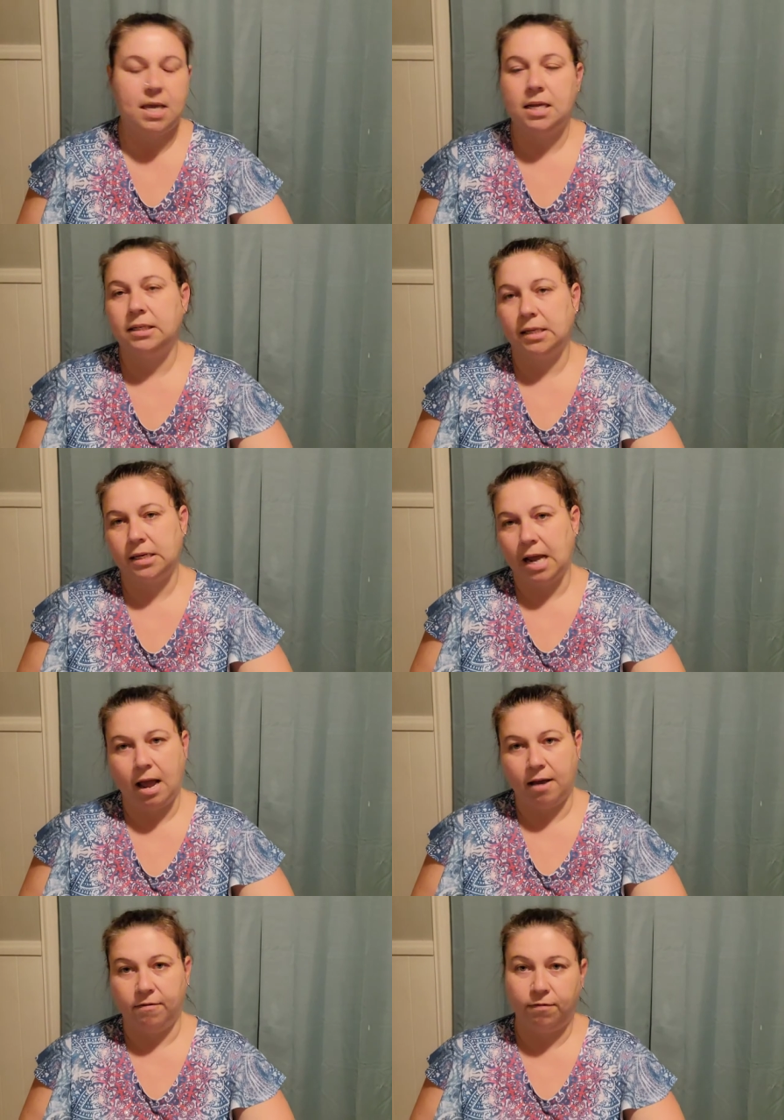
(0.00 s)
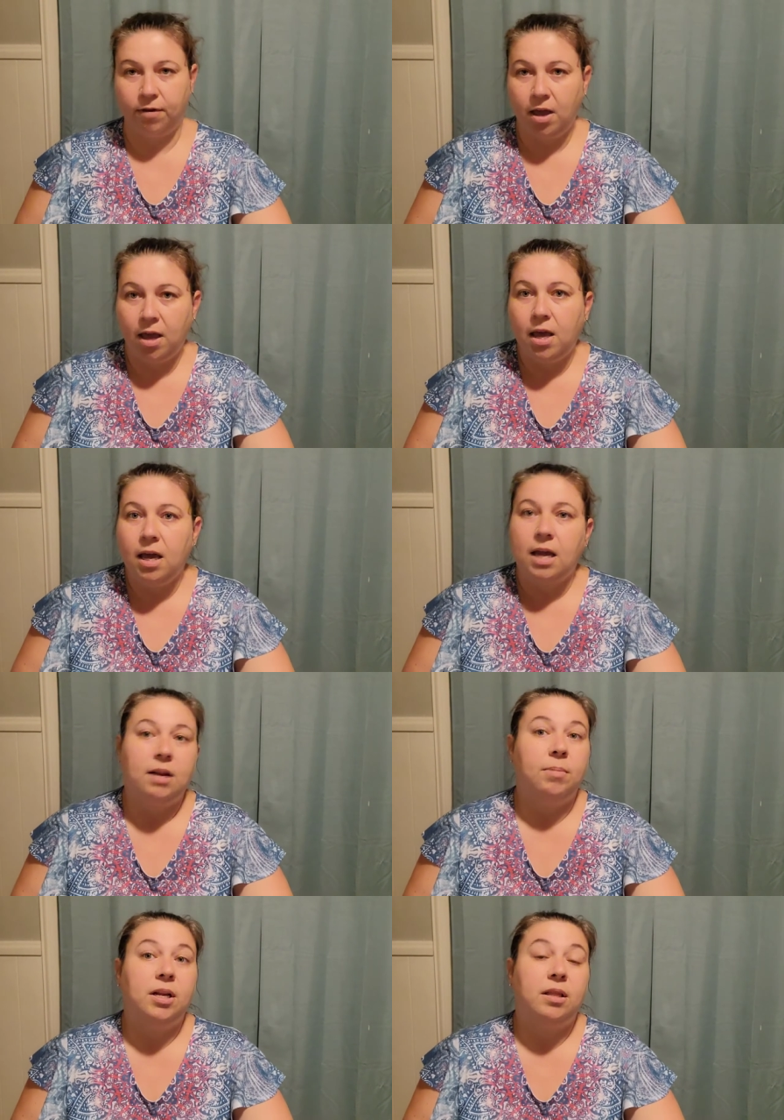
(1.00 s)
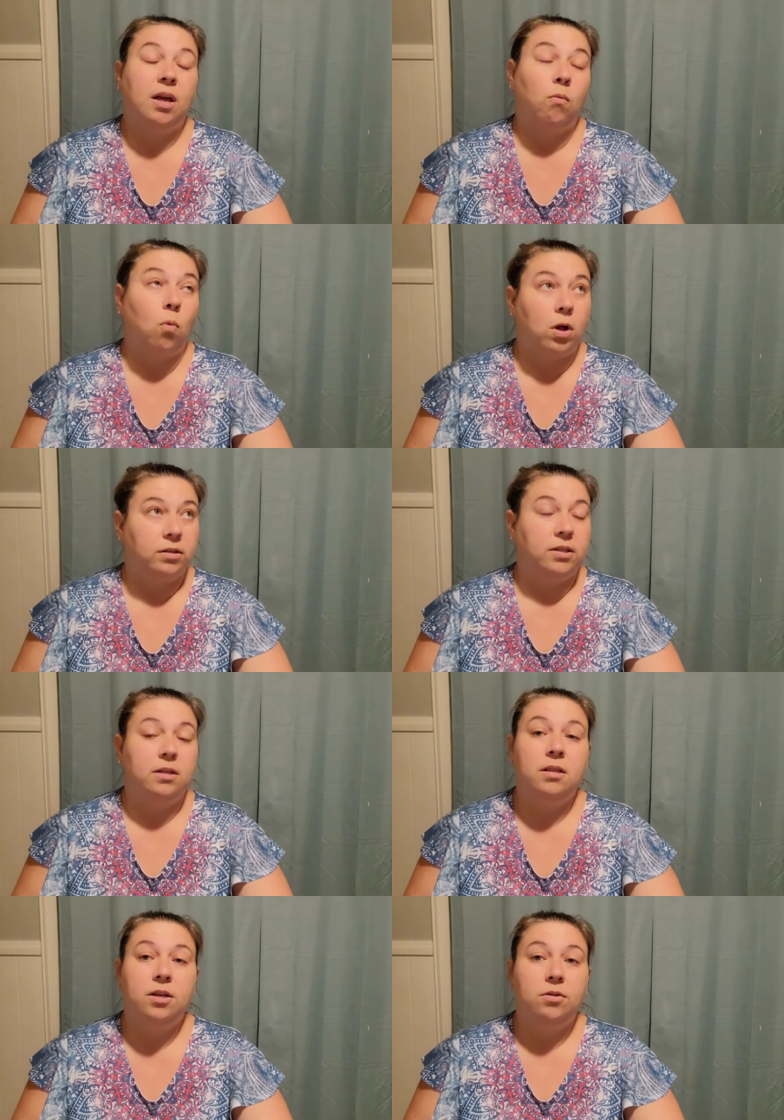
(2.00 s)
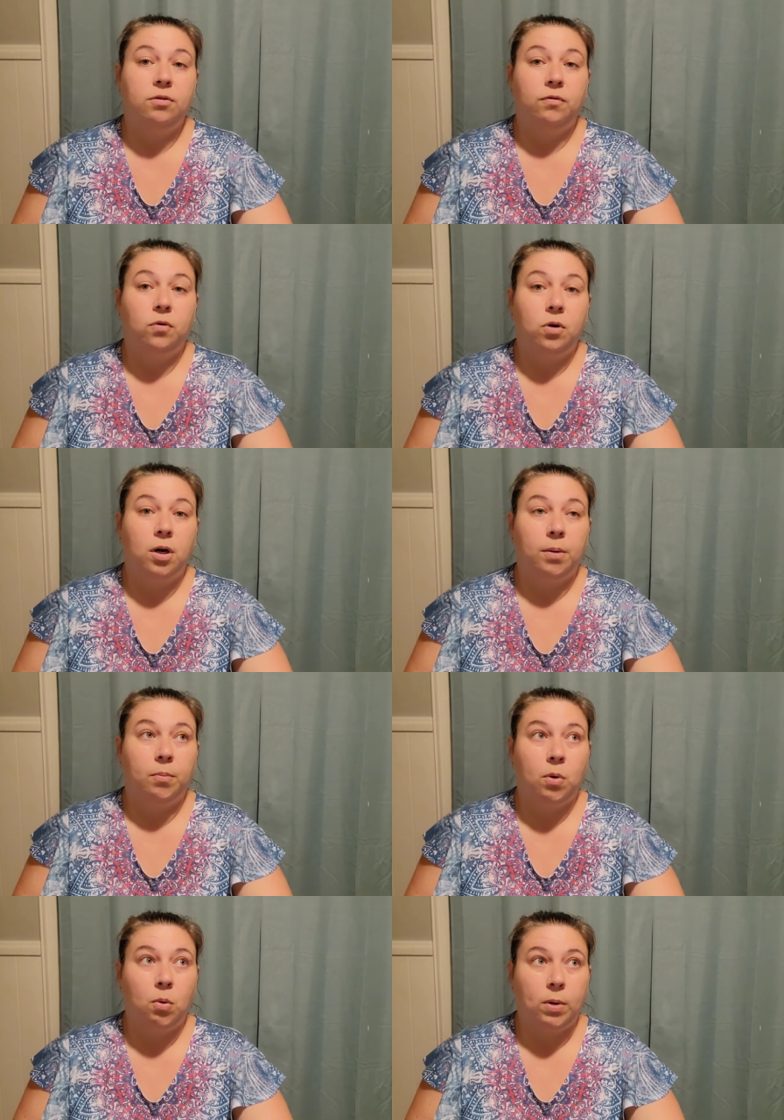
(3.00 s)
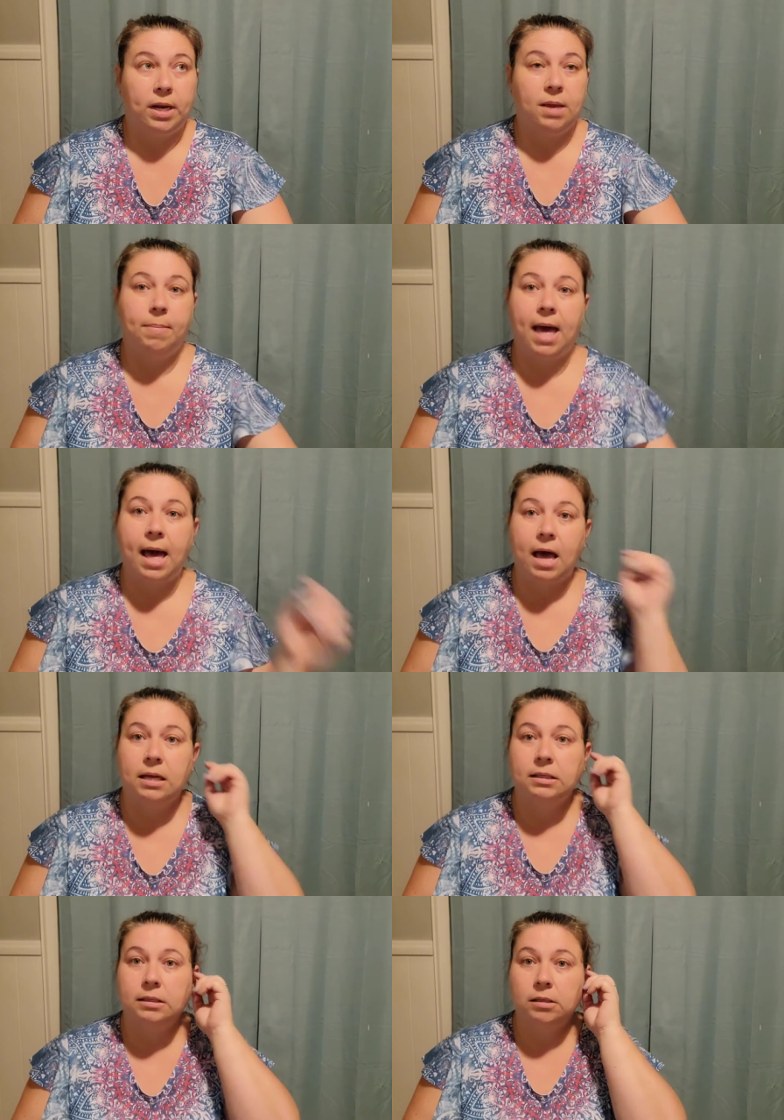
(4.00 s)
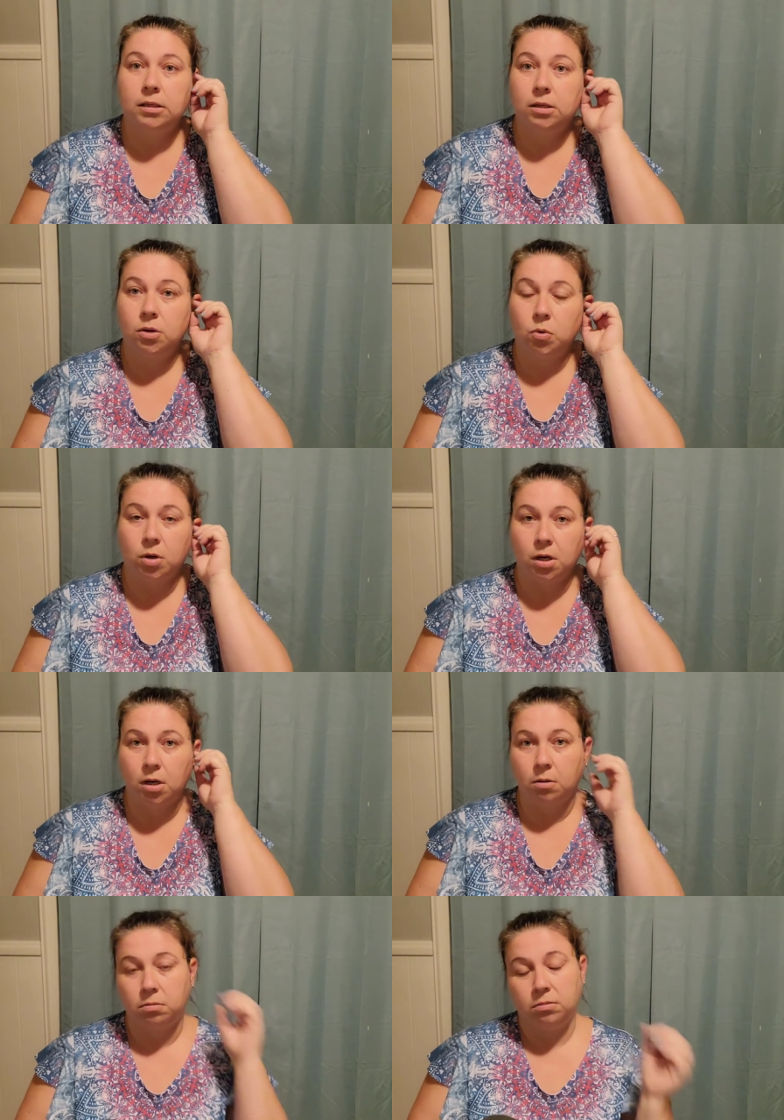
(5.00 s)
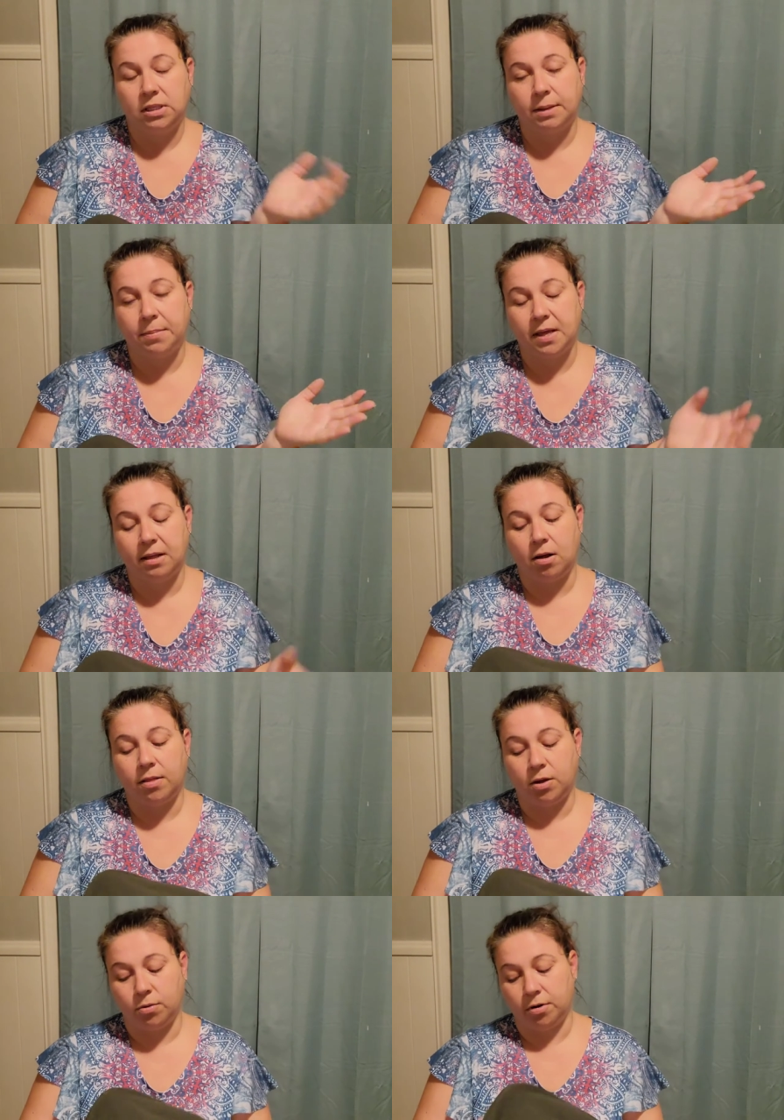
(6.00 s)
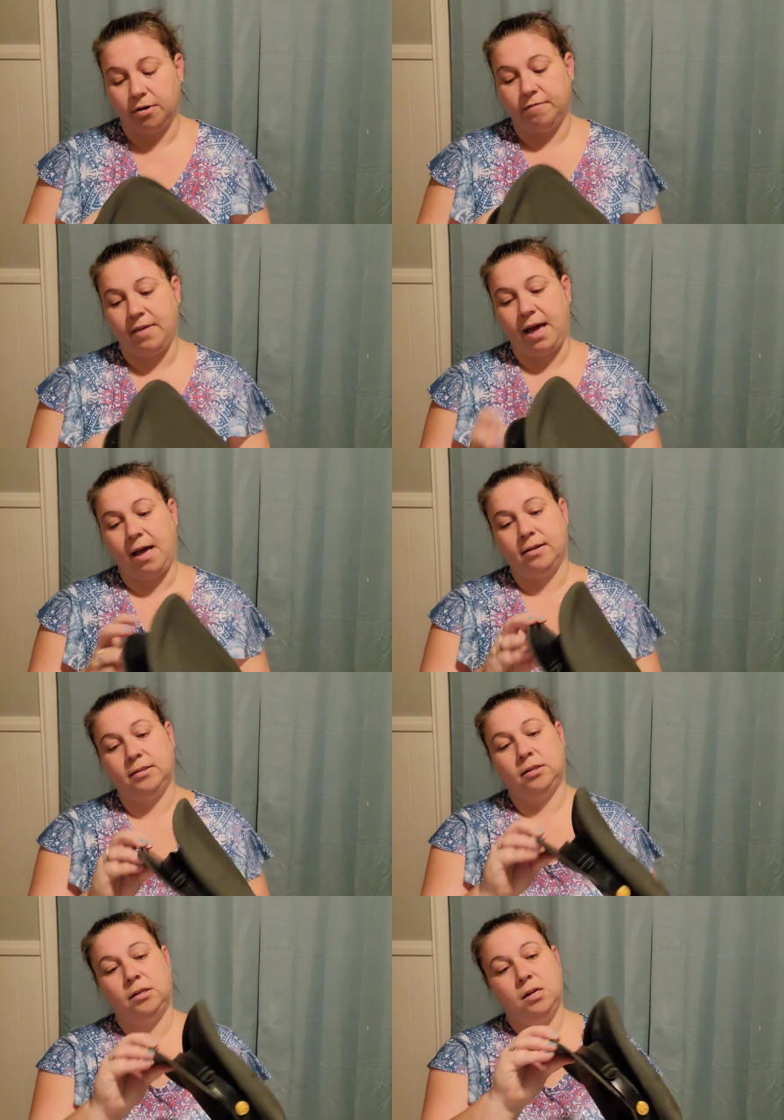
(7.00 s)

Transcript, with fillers: he didn't have anybody that wanted the uniform when he passed or something on the order of that.